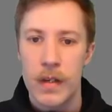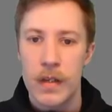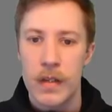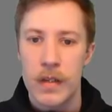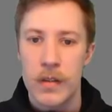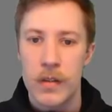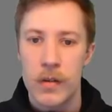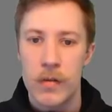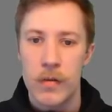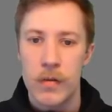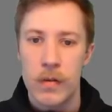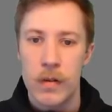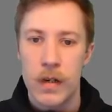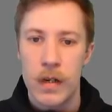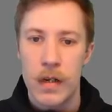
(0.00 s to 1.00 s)

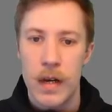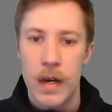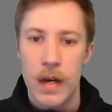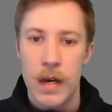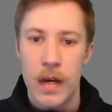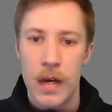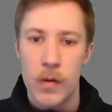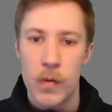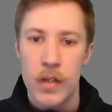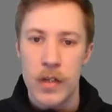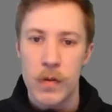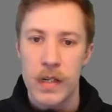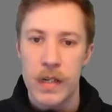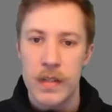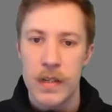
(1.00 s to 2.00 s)
So. Uh, At once
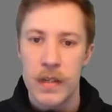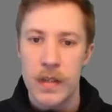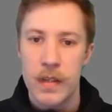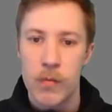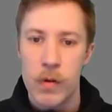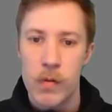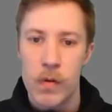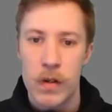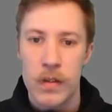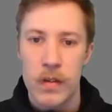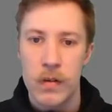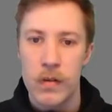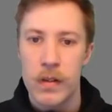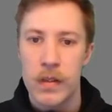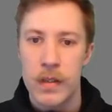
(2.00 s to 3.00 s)
we can see that we want to
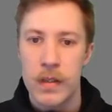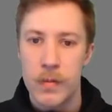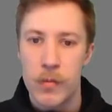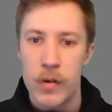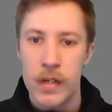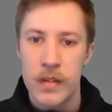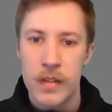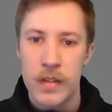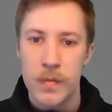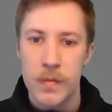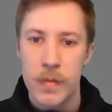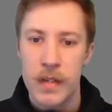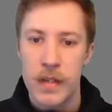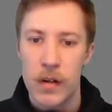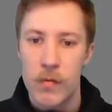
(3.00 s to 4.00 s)
look at the precious
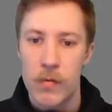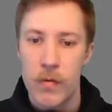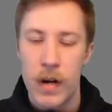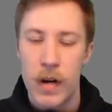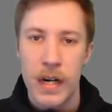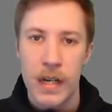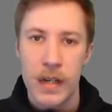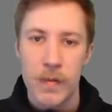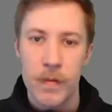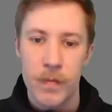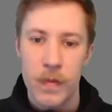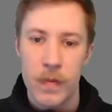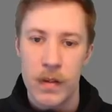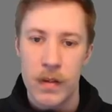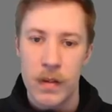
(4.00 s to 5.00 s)
metal refining
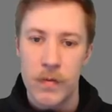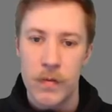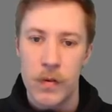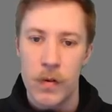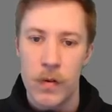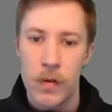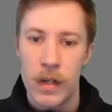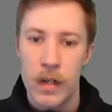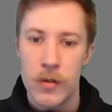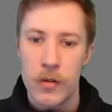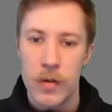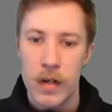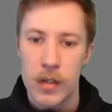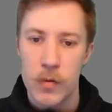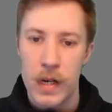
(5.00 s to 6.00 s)
uh, for
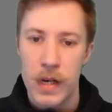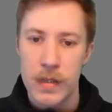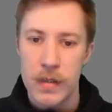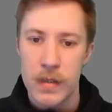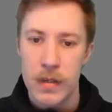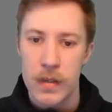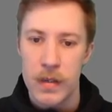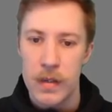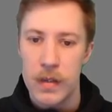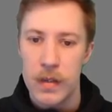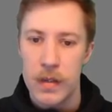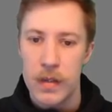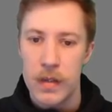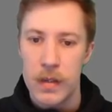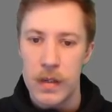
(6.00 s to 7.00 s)
electronics waste.
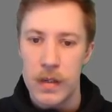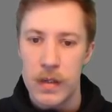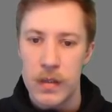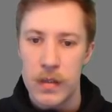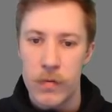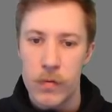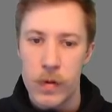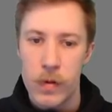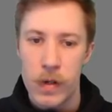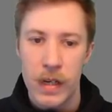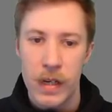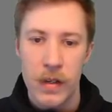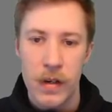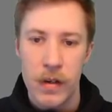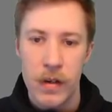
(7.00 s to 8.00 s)
So if we
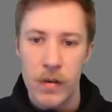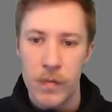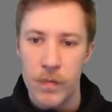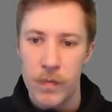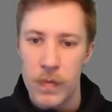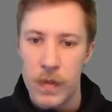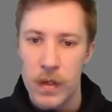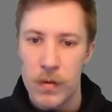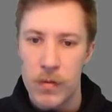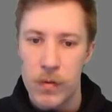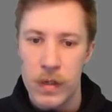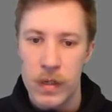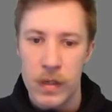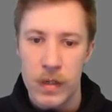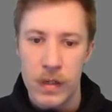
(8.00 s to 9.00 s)
click here, we
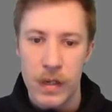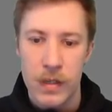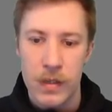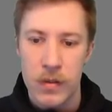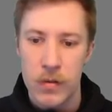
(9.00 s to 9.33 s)
uh, get to